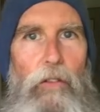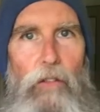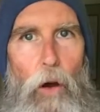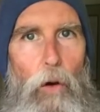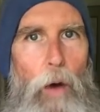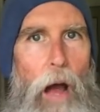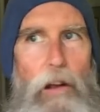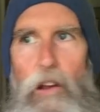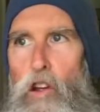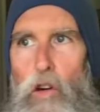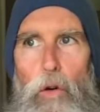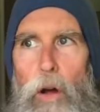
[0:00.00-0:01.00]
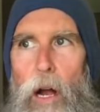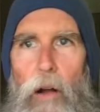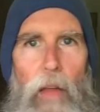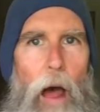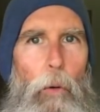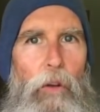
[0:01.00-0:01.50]
So I knew
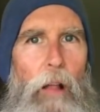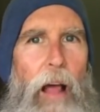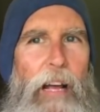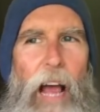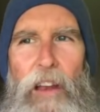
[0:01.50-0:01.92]
that was like,